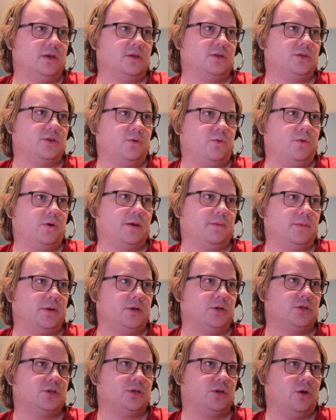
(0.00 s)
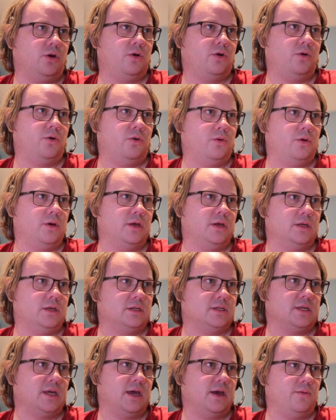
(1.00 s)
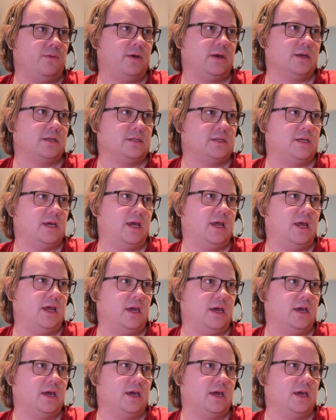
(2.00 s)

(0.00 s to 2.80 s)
So what I'm going to show is that we can take